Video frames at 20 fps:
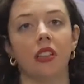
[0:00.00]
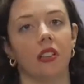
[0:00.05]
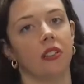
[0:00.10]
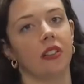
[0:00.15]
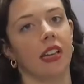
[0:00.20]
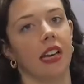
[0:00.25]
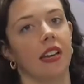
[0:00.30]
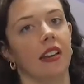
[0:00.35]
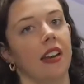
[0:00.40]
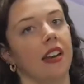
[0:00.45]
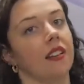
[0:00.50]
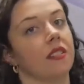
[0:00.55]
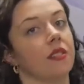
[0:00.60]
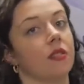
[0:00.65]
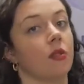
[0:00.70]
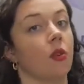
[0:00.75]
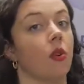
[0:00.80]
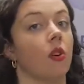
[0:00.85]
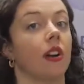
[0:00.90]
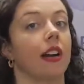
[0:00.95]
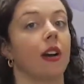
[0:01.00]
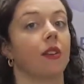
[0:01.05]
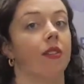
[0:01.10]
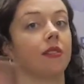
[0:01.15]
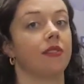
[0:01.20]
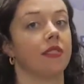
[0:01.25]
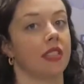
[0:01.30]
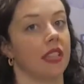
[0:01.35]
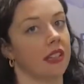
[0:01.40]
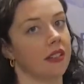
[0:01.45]
they'll get a score
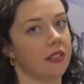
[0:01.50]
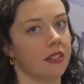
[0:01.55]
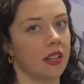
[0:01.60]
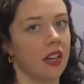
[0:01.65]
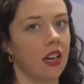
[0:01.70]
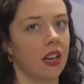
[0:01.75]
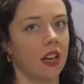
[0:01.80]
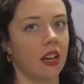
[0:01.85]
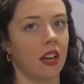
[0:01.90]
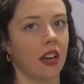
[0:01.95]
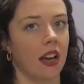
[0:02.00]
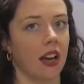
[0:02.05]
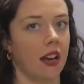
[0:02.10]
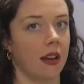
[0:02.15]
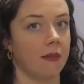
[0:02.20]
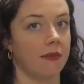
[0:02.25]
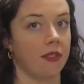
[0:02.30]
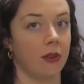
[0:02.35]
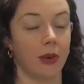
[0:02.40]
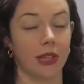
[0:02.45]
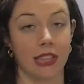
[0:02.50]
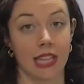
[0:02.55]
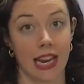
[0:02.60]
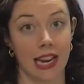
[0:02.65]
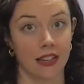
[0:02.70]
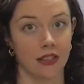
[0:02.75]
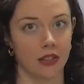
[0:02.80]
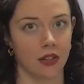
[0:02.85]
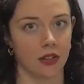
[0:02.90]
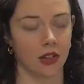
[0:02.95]
out of 6 for what
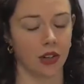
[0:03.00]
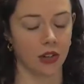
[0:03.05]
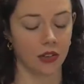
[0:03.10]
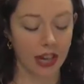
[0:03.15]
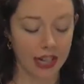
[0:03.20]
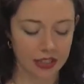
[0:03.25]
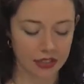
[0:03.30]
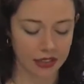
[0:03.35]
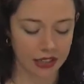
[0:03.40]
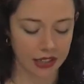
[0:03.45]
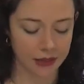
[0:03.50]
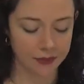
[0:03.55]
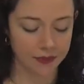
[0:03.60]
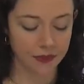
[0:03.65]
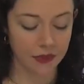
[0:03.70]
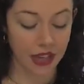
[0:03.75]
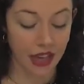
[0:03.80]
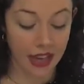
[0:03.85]
they answered correctly.